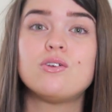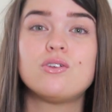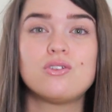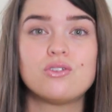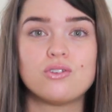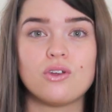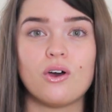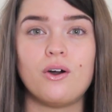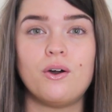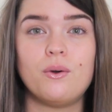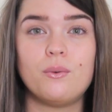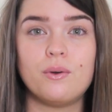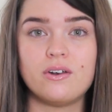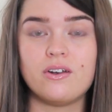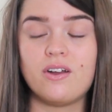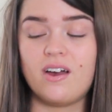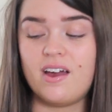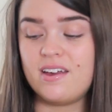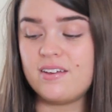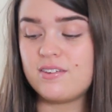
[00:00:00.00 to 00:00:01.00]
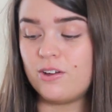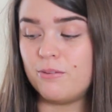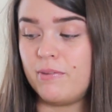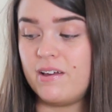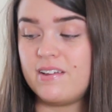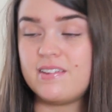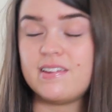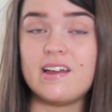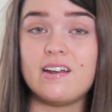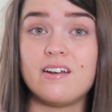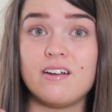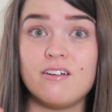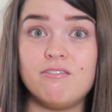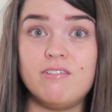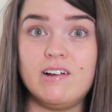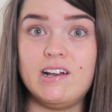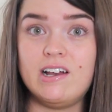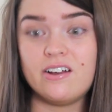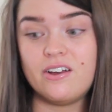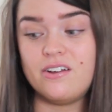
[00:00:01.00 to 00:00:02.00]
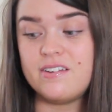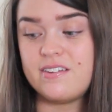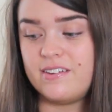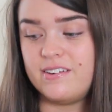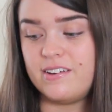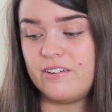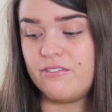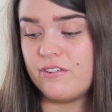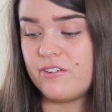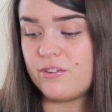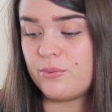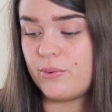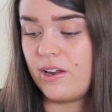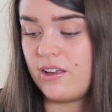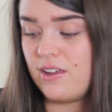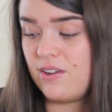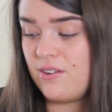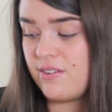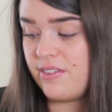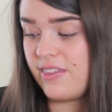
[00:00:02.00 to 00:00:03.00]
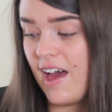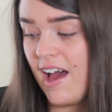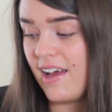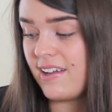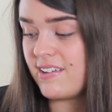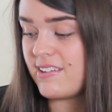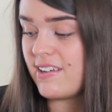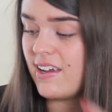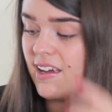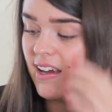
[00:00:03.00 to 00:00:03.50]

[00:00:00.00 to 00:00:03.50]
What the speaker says: so nice on my skin and I really notice the difference when I use that.